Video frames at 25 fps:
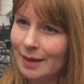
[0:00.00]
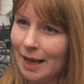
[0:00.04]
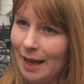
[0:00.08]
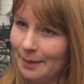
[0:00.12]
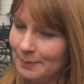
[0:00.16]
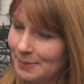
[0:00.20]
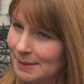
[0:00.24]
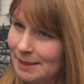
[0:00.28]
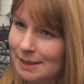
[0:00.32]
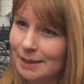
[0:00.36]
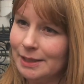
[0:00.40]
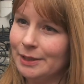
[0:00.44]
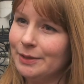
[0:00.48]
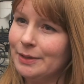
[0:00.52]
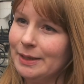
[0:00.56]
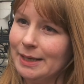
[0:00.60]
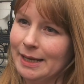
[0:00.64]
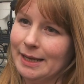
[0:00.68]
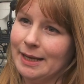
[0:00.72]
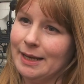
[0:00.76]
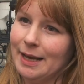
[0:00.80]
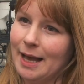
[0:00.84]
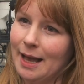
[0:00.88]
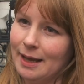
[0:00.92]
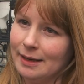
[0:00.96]

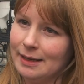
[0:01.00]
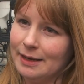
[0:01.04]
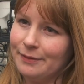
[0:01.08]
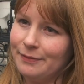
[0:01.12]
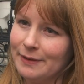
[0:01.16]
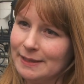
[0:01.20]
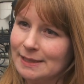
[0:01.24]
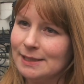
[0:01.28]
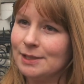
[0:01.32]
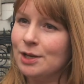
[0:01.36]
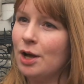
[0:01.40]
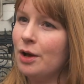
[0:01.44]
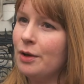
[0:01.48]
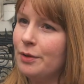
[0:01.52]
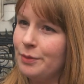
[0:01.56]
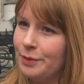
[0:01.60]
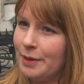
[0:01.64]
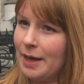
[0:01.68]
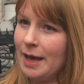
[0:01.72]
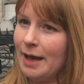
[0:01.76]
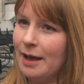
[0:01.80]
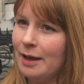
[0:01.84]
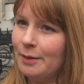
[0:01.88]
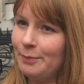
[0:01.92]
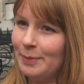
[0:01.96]
Absolutely, and if it's not
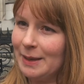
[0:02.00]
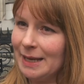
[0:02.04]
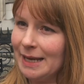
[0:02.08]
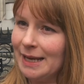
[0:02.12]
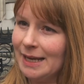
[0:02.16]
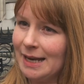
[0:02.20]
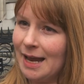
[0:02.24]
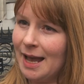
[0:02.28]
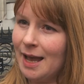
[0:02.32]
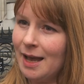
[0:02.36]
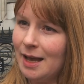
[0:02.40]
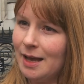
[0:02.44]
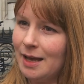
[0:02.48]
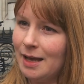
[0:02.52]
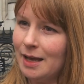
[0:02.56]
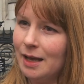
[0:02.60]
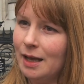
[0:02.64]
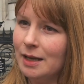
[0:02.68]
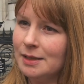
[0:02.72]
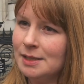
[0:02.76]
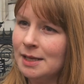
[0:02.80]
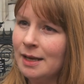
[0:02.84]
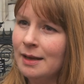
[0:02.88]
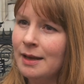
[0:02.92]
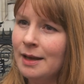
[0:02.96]
there being
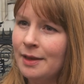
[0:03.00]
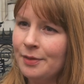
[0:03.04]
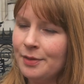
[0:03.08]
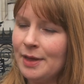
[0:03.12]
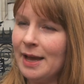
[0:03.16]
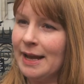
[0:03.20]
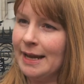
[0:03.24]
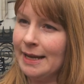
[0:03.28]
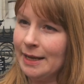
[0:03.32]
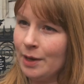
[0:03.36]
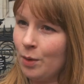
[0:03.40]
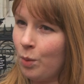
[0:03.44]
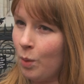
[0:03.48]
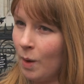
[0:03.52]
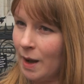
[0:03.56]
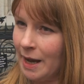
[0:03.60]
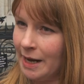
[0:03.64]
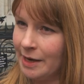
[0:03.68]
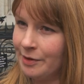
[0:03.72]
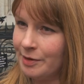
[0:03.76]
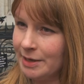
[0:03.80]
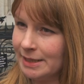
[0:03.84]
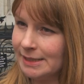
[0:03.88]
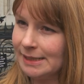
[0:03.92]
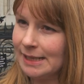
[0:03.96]
heard, that
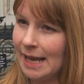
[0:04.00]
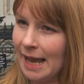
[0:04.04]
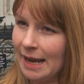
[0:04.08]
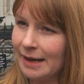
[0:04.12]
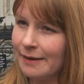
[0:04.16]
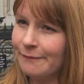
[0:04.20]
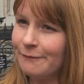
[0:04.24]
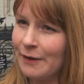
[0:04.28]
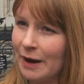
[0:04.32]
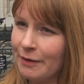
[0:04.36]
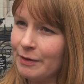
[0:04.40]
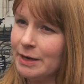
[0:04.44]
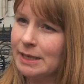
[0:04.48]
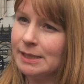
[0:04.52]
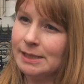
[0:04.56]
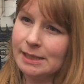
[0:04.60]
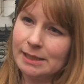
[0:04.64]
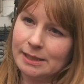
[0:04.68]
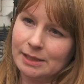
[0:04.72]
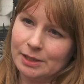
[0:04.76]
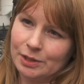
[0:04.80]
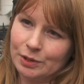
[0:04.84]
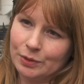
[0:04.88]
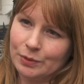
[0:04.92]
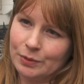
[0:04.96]
inquiry is getting a very
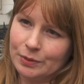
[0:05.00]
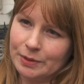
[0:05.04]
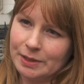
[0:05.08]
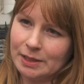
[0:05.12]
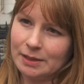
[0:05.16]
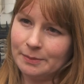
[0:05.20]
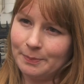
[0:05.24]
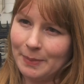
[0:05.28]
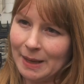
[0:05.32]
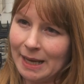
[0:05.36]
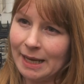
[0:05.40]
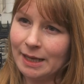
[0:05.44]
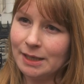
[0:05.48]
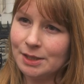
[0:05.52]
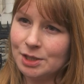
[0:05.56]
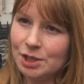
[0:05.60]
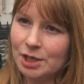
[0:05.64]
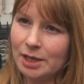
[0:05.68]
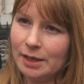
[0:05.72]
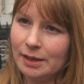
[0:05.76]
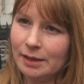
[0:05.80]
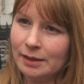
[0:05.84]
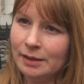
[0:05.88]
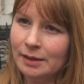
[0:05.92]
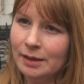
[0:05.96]
distorted
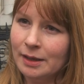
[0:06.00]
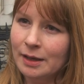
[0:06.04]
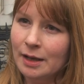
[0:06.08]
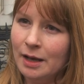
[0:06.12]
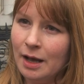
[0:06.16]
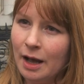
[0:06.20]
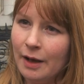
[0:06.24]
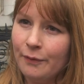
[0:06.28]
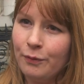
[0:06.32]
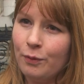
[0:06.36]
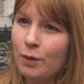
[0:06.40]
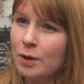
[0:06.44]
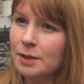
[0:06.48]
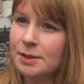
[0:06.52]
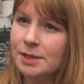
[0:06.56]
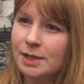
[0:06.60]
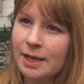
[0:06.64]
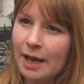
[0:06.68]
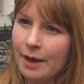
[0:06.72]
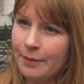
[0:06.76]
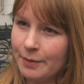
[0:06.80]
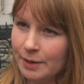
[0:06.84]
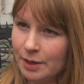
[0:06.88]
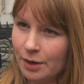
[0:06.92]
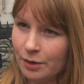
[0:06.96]
picture of what's
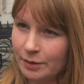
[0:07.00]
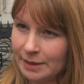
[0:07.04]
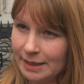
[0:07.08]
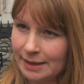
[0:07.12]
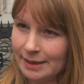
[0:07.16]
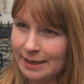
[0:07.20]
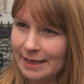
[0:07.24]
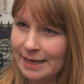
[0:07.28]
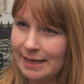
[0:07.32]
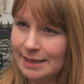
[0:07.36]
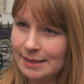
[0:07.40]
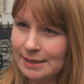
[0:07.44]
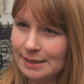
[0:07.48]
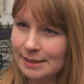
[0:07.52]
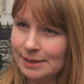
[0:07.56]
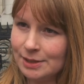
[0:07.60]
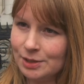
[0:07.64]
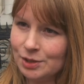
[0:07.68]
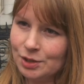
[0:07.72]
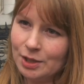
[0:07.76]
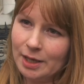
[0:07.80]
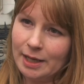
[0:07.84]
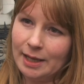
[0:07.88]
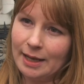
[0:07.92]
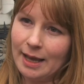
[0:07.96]
going on in the
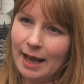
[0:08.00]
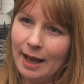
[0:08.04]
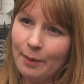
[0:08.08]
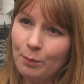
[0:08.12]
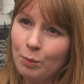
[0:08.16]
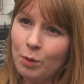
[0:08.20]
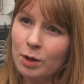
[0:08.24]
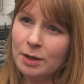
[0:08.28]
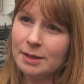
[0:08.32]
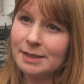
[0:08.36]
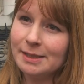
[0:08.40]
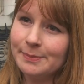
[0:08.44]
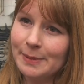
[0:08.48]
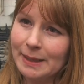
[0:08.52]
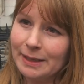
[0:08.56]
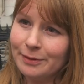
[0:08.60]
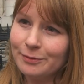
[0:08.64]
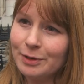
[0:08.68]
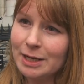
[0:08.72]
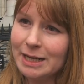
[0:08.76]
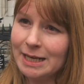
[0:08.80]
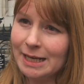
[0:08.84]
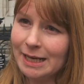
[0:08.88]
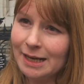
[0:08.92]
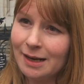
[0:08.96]
industry. And what's been
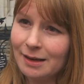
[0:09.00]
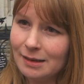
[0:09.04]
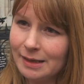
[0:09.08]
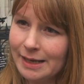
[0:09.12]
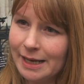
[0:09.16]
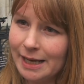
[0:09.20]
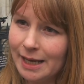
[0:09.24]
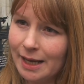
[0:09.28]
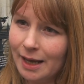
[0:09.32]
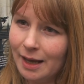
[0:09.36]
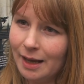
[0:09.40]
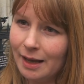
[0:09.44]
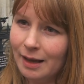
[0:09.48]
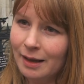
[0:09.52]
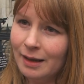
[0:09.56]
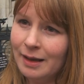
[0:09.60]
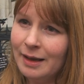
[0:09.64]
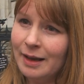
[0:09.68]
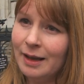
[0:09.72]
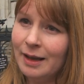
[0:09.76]
really clear,